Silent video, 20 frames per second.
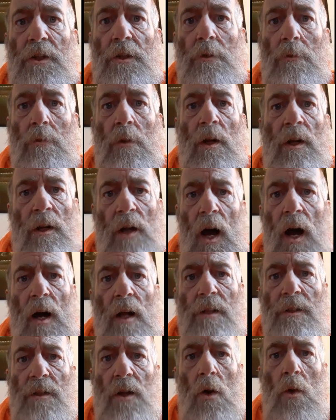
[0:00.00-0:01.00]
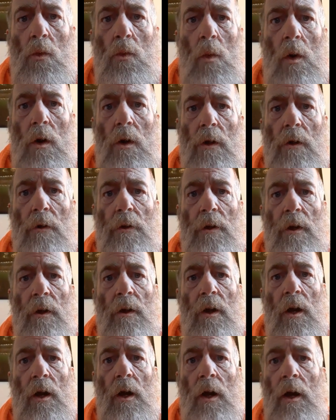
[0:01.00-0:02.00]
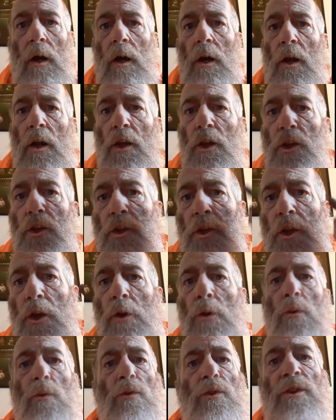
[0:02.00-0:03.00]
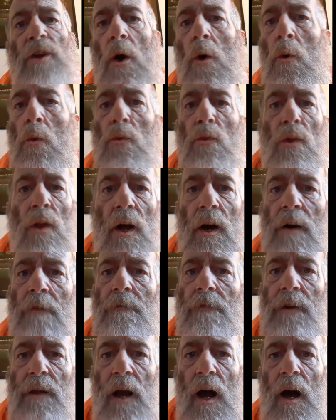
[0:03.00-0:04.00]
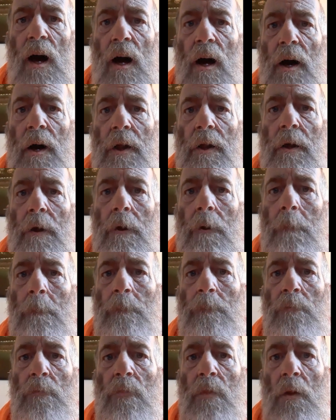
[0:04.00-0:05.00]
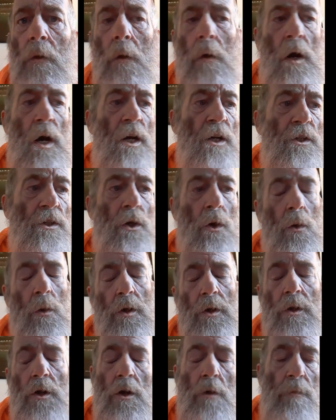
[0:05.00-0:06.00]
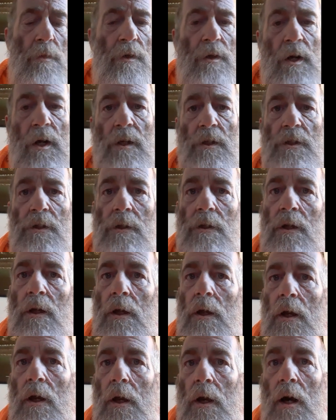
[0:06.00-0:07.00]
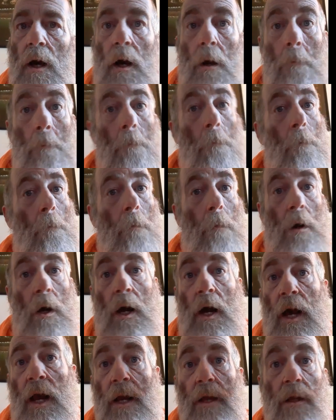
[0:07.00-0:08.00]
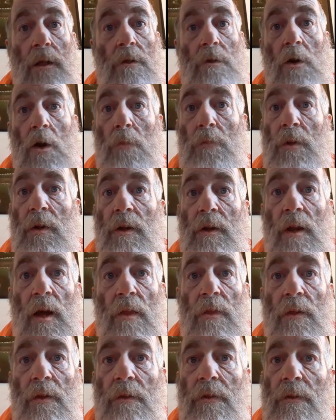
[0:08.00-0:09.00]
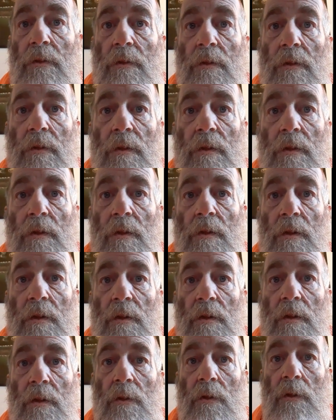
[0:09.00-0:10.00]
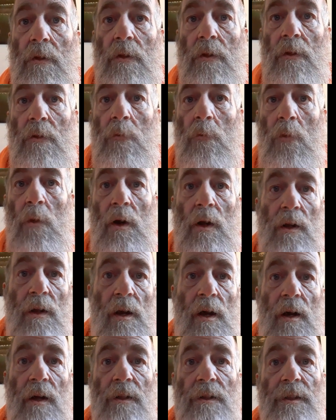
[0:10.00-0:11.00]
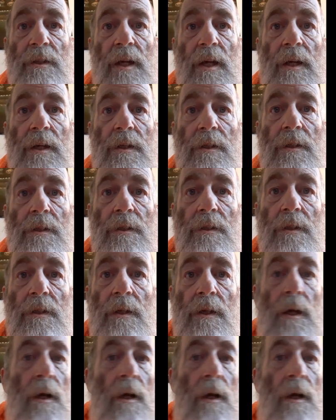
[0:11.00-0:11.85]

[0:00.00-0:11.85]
you, God's own word, you don't love God. Well, that's your interpretation. I ain't interpreting nothing. What God says